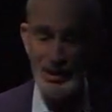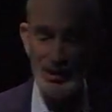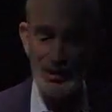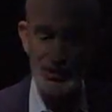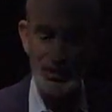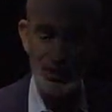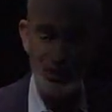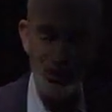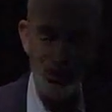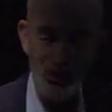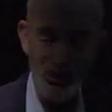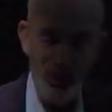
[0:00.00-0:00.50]

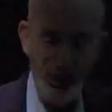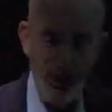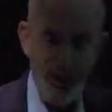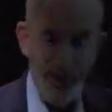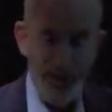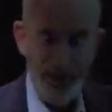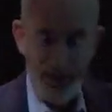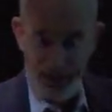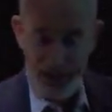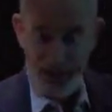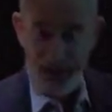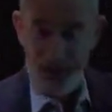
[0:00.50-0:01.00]
So
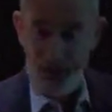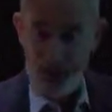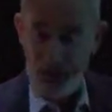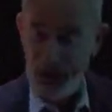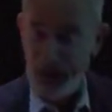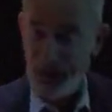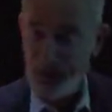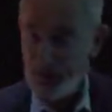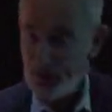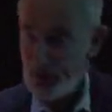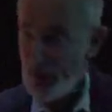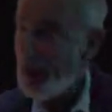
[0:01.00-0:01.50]

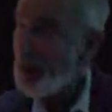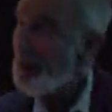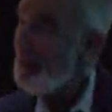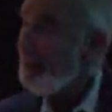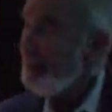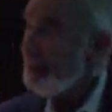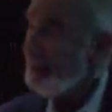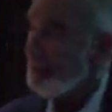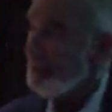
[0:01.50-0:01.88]
when I say